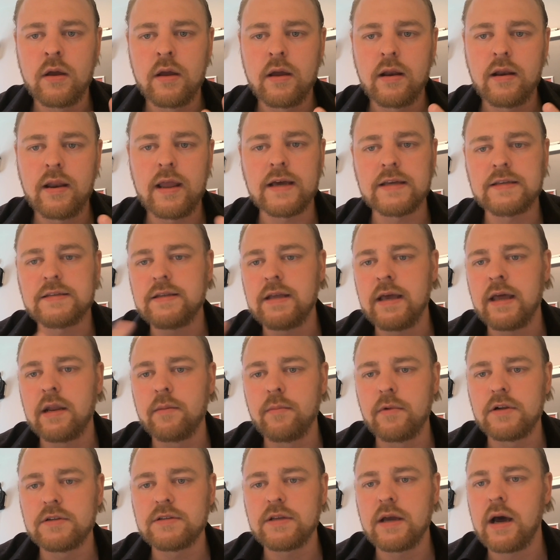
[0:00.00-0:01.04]
less
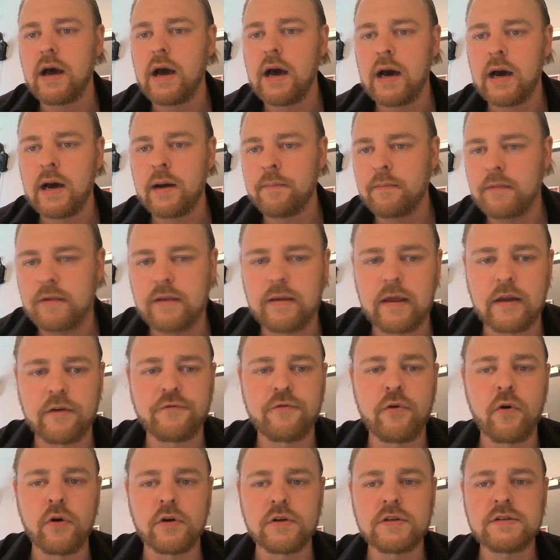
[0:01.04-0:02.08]
animals are harmed at
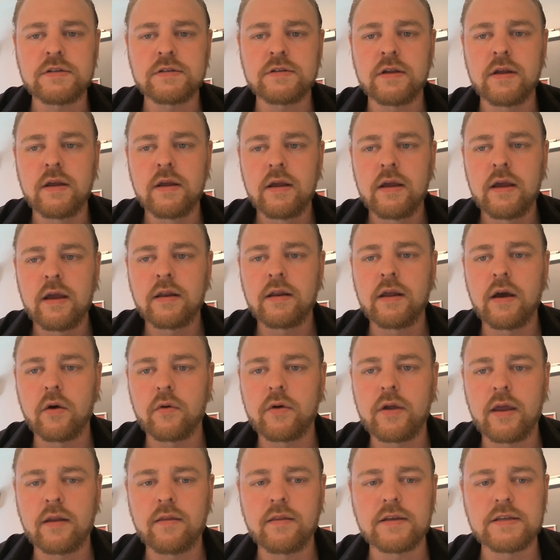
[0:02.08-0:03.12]
first? And how
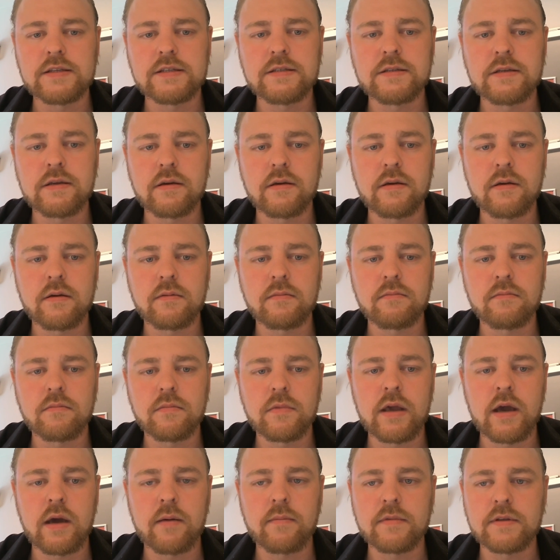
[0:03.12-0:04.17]
can this
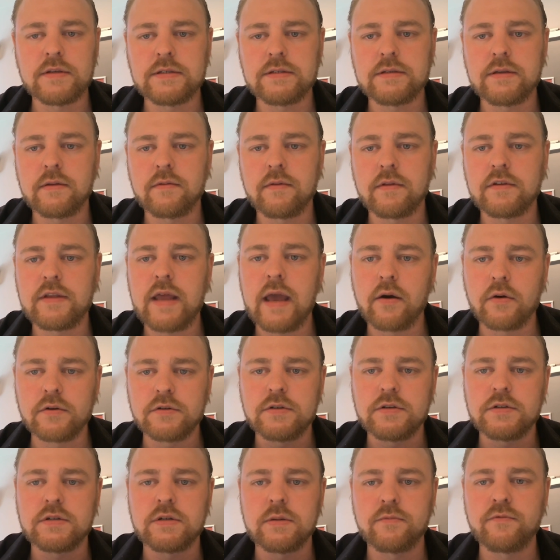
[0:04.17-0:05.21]
this
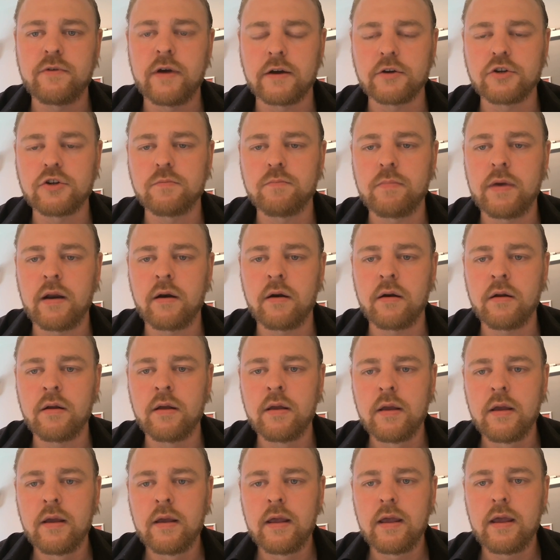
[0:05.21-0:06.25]
ecosystem function better
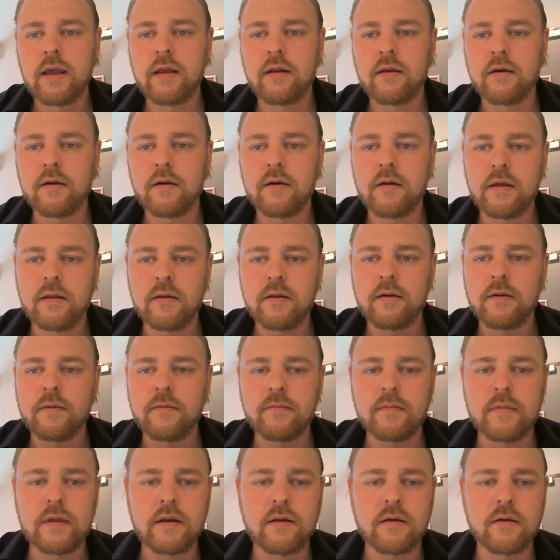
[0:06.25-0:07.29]
in
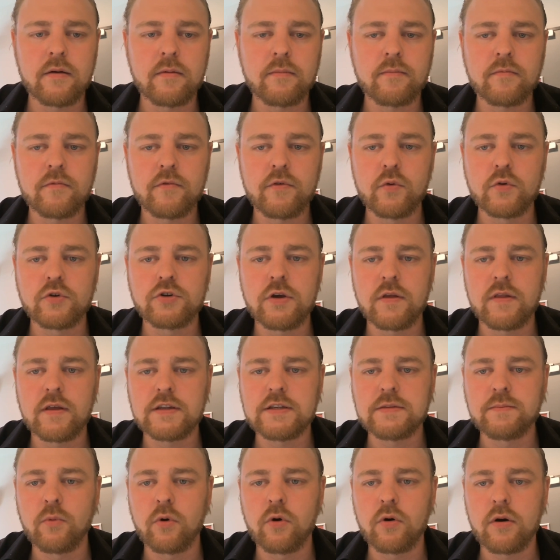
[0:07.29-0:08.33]
a future
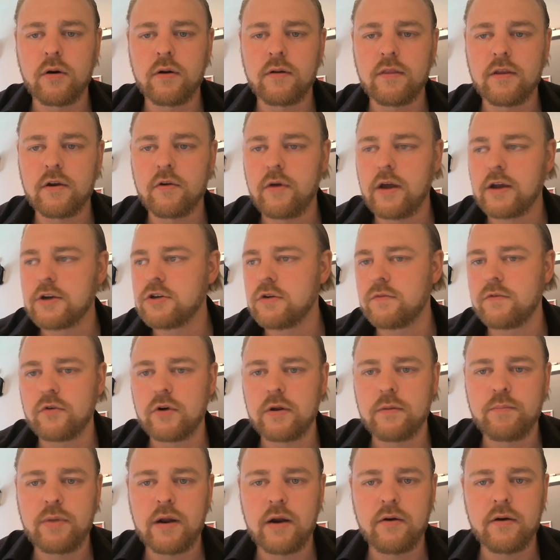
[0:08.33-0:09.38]
that's more in the direction of a
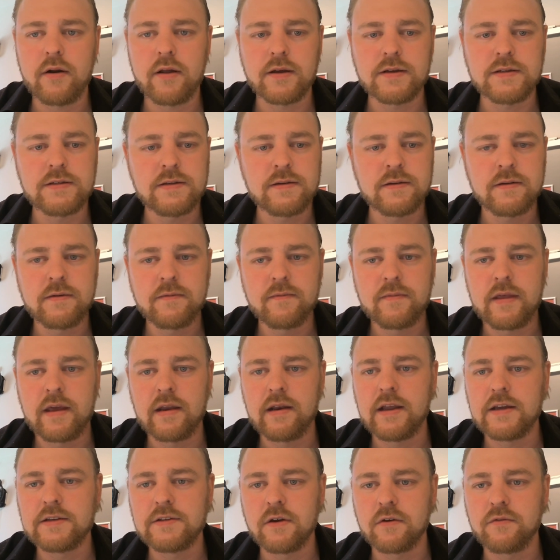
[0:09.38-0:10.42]
green paradise, and
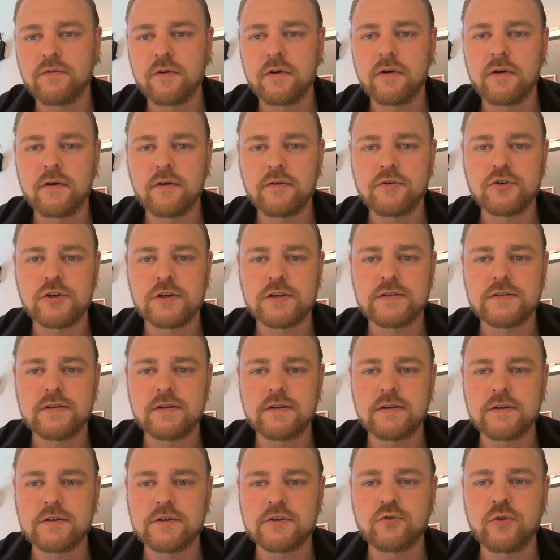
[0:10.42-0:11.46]
less of just
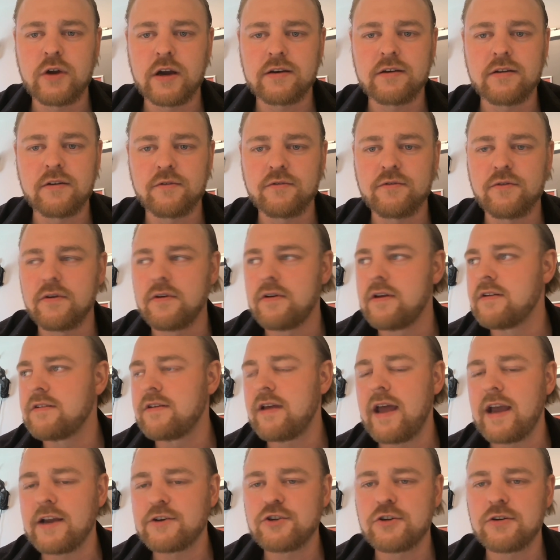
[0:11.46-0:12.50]
a destructive
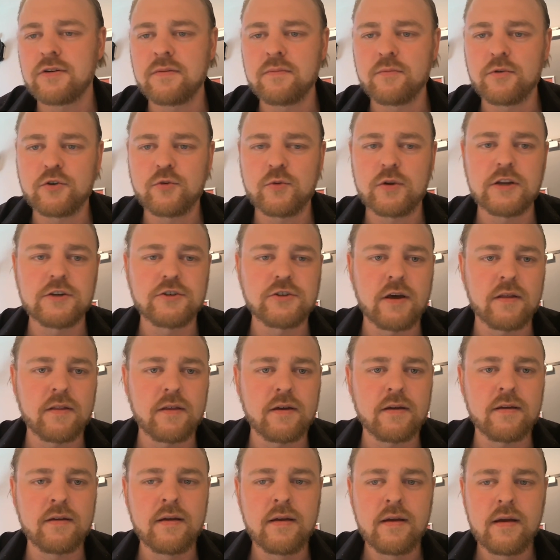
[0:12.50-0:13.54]
interaction between each
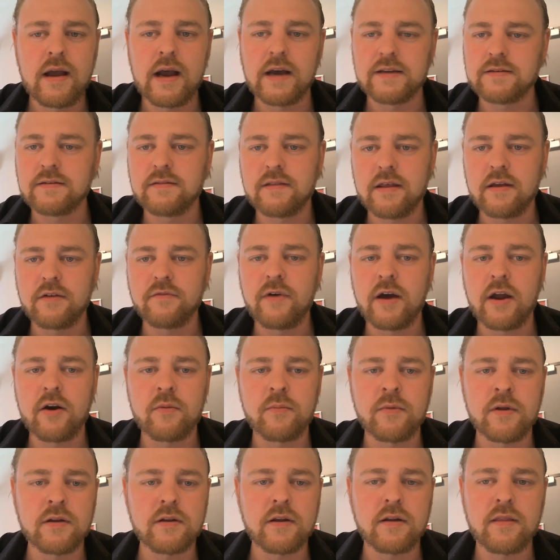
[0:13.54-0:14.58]
other, us and the
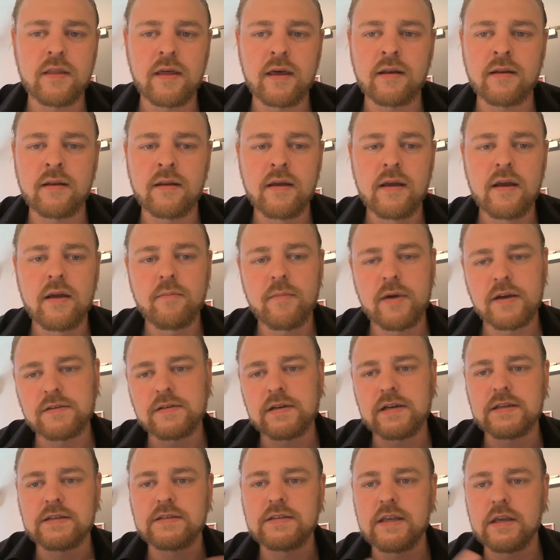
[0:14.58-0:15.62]
environment, and then
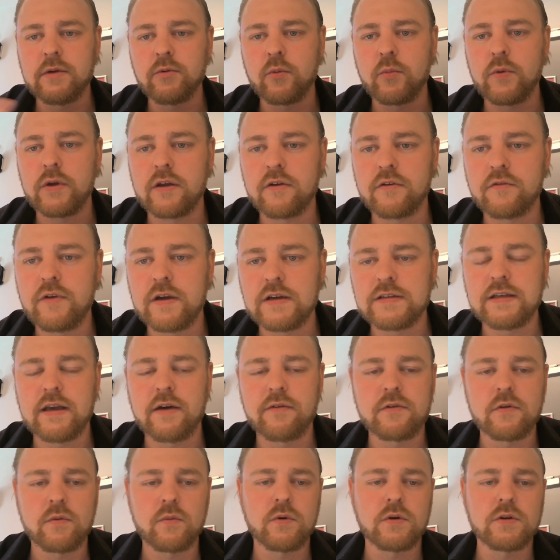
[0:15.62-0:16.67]
basically seeing what we can fix
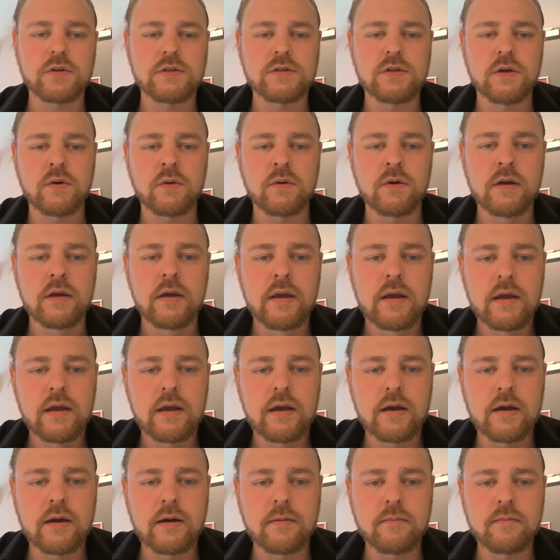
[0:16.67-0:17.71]
afterwards. So
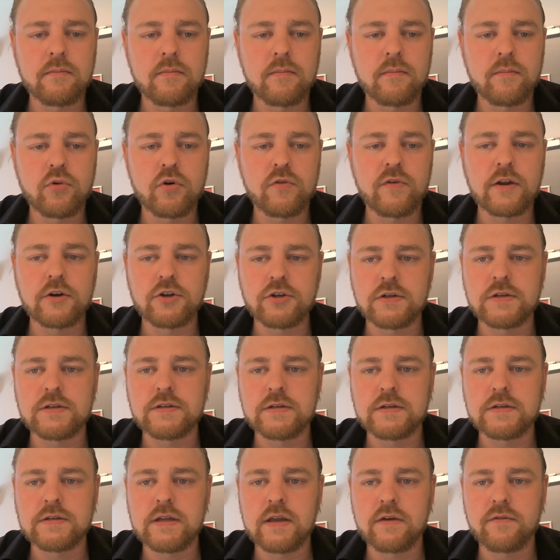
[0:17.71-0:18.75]
prevention
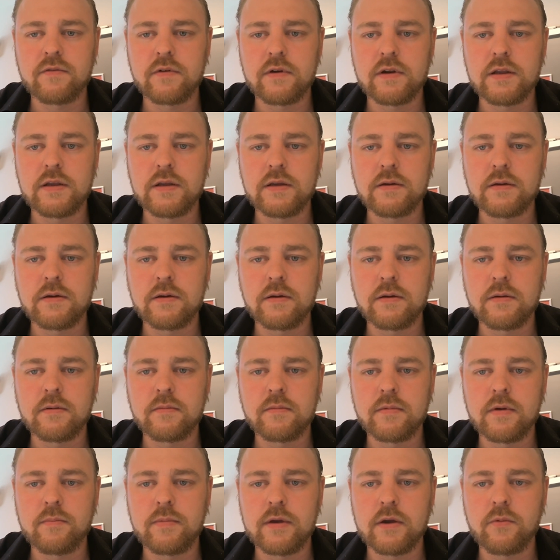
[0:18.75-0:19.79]
is definitely a
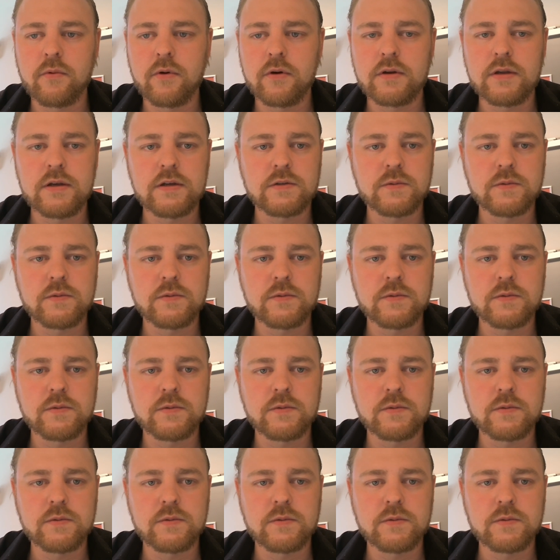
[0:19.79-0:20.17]
big word here as